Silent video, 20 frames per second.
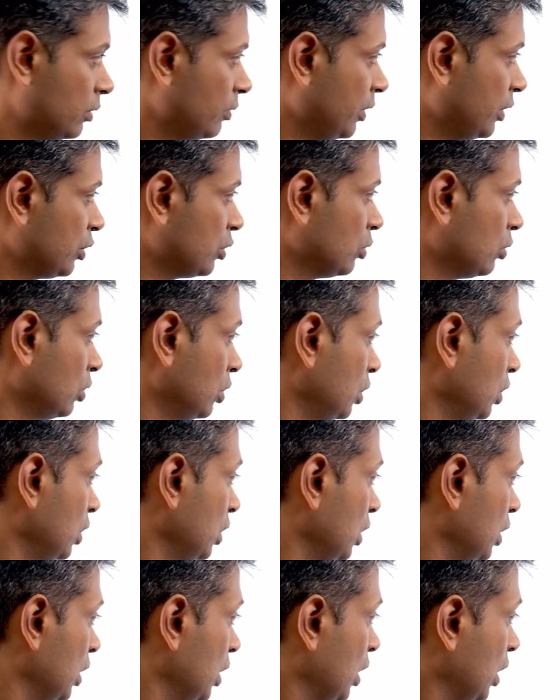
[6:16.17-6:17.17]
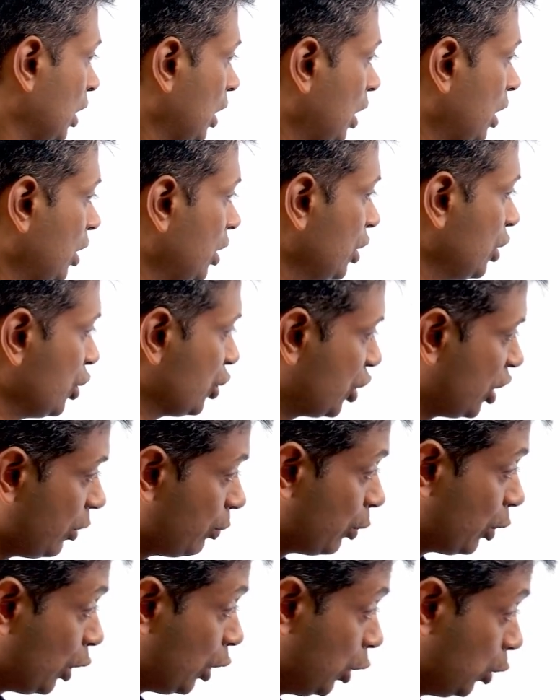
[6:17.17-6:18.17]
Right, so uh, she
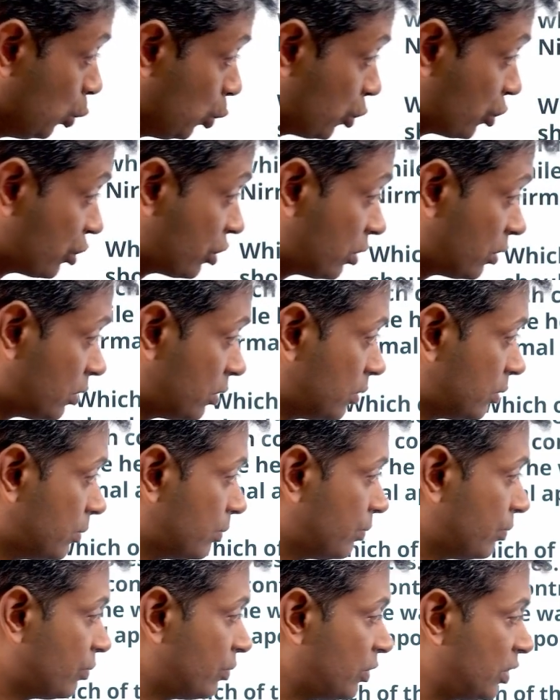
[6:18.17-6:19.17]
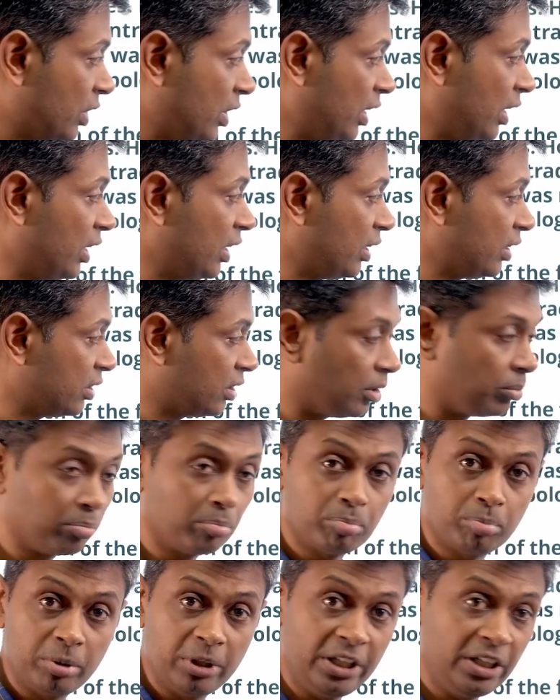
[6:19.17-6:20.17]
would lose. Here it is a
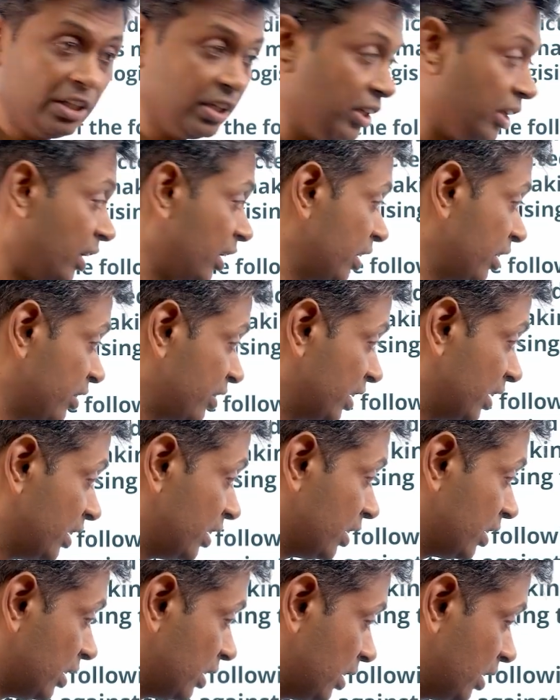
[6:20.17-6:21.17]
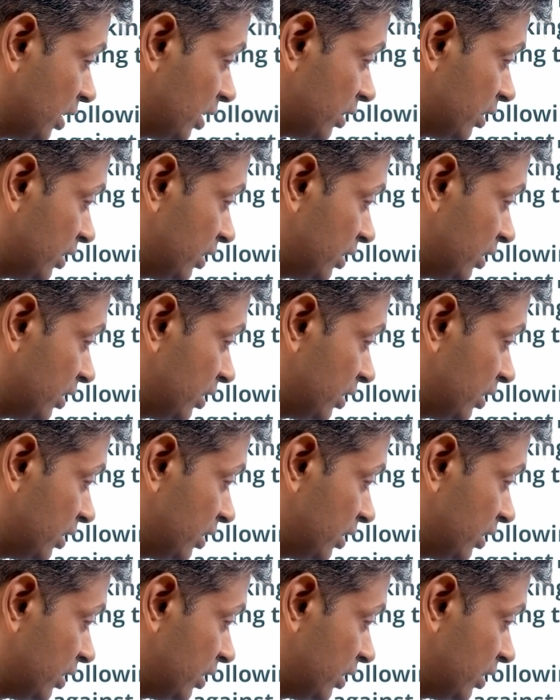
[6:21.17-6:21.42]
plea, here it is a uh,